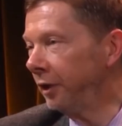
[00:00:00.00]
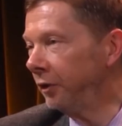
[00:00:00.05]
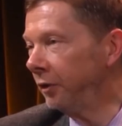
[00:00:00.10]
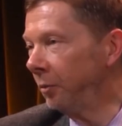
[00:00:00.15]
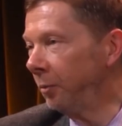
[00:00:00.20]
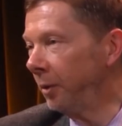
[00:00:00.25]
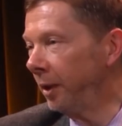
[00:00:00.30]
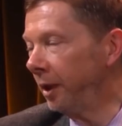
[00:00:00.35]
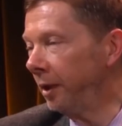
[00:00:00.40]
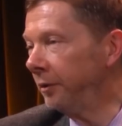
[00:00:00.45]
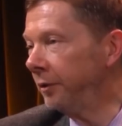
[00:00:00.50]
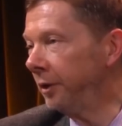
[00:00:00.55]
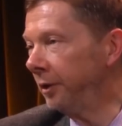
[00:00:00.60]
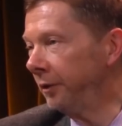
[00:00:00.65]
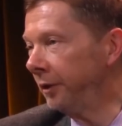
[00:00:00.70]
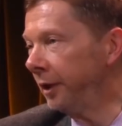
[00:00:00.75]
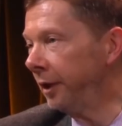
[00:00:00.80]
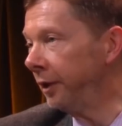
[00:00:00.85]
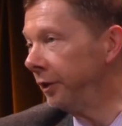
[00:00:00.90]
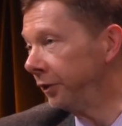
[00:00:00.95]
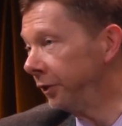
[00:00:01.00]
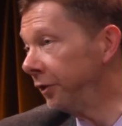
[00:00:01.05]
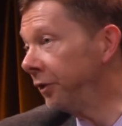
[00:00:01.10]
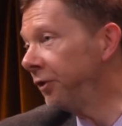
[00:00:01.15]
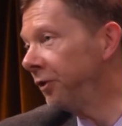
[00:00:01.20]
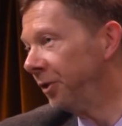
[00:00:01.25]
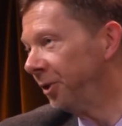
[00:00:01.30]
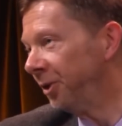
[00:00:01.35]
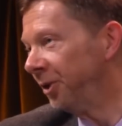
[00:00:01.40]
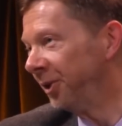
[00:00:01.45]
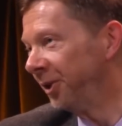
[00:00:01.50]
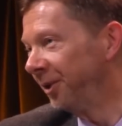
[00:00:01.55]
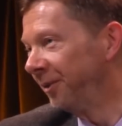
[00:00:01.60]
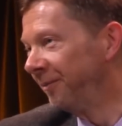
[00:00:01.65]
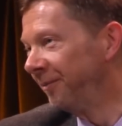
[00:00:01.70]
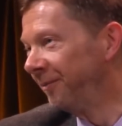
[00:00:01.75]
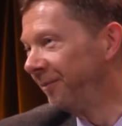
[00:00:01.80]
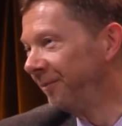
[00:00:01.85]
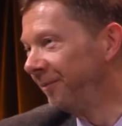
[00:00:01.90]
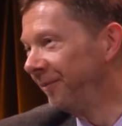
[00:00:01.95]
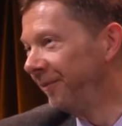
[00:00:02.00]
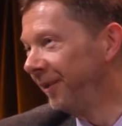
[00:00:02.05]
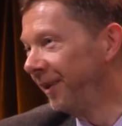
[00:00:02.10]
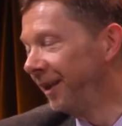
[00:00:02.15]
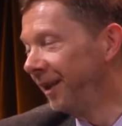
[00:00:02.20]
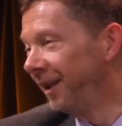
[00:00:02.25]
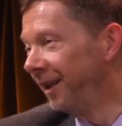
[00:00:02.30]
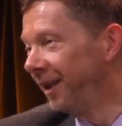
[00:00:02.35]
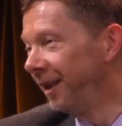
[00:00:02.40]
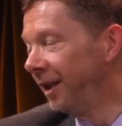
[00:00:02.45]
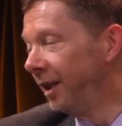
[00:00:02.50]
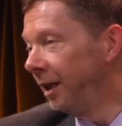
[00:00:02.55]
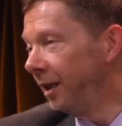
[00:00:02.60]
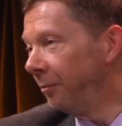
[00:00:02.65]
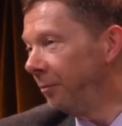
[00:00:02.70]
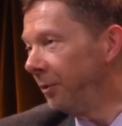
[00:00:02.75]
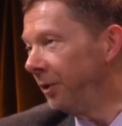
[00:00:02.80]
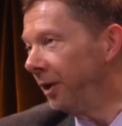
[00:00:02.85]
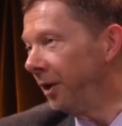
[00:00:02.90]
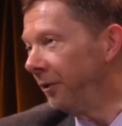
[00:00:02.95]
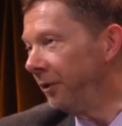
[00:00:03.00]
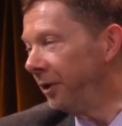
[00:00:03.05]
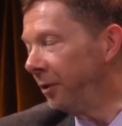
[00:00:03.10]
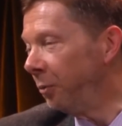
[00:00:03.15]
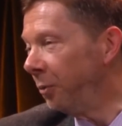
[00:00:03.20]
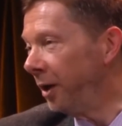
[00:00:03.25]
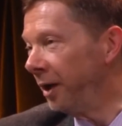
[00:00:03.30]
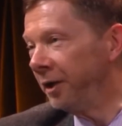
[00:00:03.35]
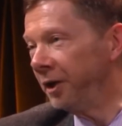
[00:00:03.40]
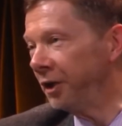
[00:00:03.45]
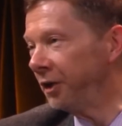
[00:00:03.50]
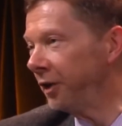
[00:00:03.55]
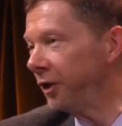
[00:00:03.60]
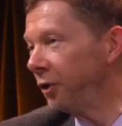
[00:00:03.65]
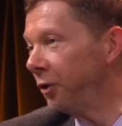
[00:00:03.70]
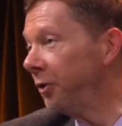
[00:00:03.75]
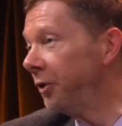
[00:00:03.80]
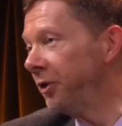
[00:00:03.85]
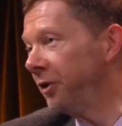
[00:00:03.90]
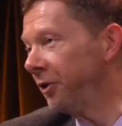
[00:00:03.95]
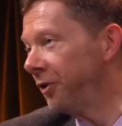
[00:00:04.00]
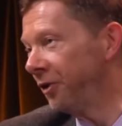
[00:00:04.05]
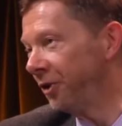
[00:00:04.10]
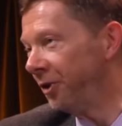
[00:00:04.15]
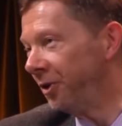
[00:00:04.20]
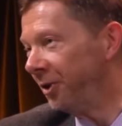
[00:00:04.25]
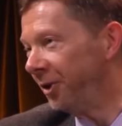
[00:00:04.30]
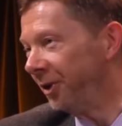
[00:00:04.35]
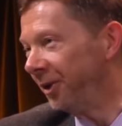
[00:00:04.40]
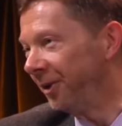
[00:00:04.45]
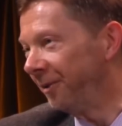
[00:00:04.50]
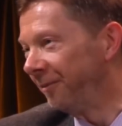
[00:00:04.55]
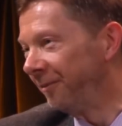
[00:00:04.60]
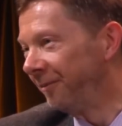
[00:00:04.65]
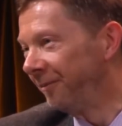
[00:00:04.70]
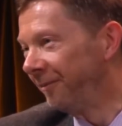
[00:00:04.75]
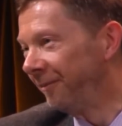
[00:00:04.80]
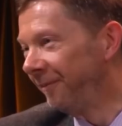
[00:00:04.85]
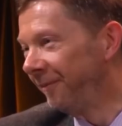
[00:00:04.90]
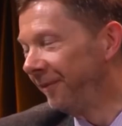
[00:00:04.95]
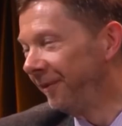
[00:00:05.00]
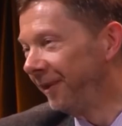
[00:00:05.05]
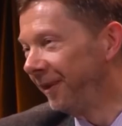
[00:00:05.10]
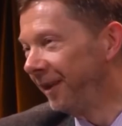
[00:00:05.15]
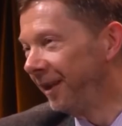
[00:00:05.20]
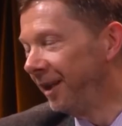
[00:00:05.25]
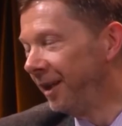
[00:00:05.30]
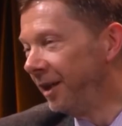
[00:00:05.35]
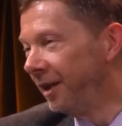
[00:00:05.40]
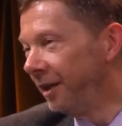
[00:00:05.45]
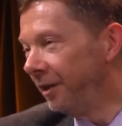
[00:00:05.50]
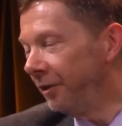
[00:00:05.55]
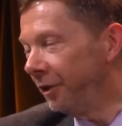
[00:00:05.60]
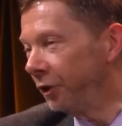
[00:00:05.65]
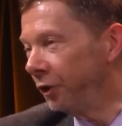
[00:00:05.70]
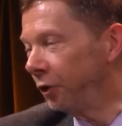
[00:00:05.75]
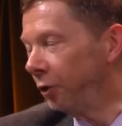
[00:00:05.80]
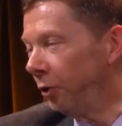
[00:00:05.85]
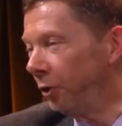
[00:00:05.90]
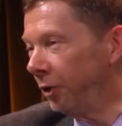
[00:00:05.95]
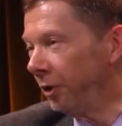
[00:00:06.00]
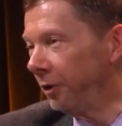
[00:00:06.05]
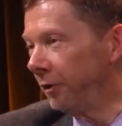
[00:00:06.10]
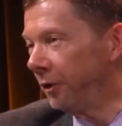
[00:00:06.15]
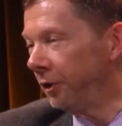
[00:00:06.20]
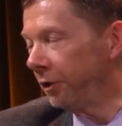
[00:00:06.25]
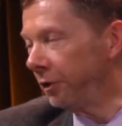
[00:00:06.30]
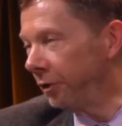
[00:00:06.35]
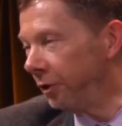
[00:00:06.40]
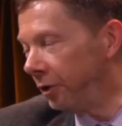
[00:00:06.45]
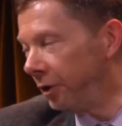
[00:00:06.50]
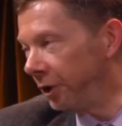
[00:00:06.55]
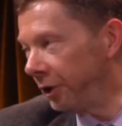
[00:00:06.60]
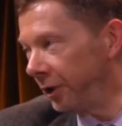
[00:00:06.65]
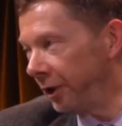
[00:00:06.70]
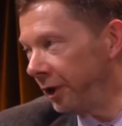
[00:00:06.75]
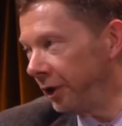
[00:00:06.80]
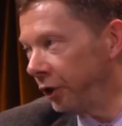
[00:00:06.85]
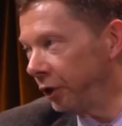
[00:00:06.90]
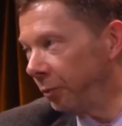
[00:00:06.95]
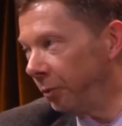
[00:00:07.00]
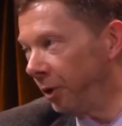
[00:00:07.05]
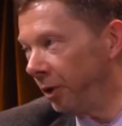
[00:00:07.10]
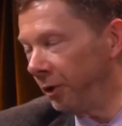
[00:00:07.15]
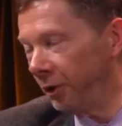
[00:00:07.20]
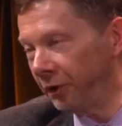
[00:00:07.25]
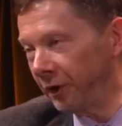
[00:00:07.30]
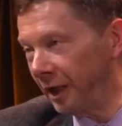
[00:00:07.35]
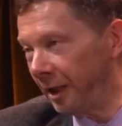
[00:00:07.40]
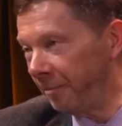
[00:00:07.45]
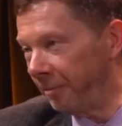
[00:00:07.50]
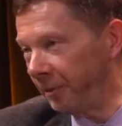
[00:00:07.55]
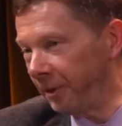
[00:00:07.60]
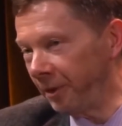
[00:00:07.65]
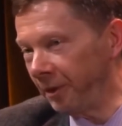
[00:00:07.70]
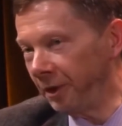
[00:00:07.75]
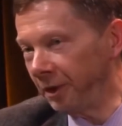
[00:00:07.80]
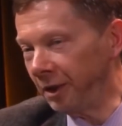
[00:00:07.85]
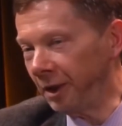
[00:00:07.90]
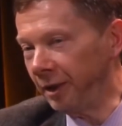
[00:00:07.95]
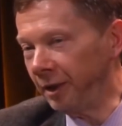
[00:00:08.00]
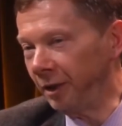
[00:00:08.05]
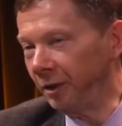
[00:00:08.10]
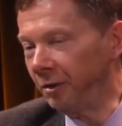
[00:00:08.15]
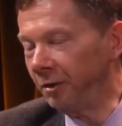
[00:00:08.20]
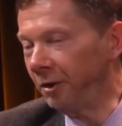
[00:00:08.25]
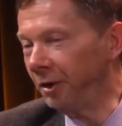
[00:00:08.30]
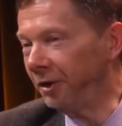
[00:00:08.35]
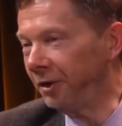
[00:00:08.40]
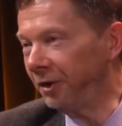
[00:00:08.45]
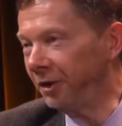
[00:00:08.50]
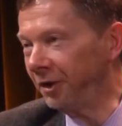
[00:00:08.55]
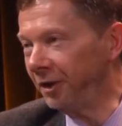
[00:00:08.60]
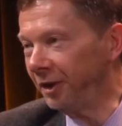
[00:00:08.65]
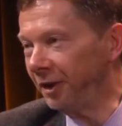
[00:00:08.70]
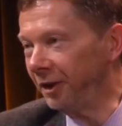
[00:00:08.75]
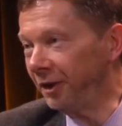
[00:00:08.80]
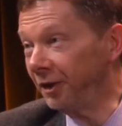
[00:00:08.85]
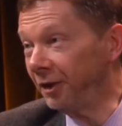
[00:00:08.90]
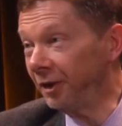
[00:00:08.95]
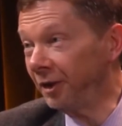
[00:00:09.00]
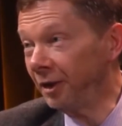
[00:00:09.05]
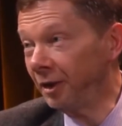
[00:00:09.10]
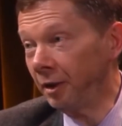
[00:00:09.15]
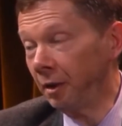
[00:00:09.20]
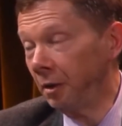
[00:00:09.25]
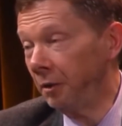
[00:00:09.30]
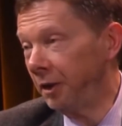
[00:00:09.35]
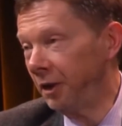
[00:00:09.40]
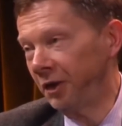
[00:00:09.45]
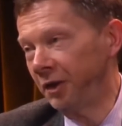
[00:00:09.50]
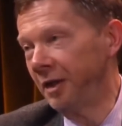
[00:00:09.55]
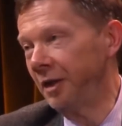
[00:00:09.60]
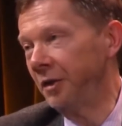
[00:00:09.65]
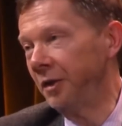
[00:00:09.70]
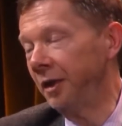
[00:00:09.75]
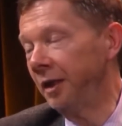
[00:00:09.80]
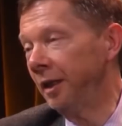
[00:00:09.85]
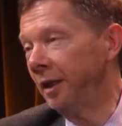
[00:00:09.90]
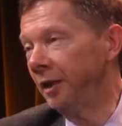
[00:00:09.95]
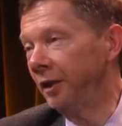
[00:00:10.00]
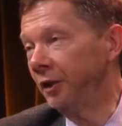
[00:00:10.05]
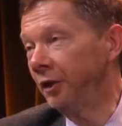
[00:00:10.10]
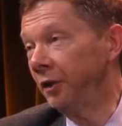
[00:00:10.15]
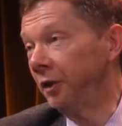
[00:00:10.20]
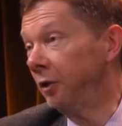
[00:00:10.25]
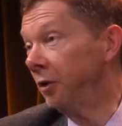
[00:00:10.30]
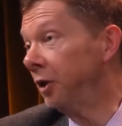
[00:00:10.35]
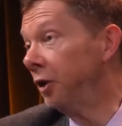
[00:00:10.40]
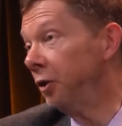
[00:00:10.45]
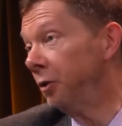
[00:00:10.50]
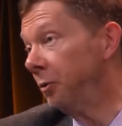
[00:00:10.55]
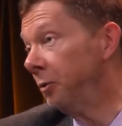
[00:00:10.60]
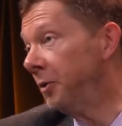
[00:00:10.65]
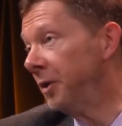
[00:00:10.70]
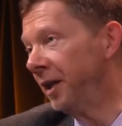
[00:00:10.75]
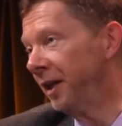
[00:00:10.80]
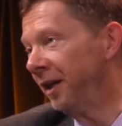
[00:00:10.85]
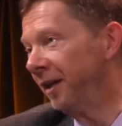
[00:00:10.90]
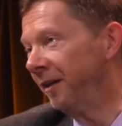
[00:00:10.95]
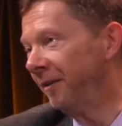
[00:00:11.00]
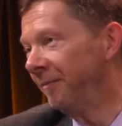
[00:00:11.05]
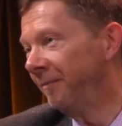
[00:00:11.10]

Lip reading: aware that there is a thought. Without the awareness, there's only the thought. The thought then swallows up your entire consciousness, and there's nothing else you can do then.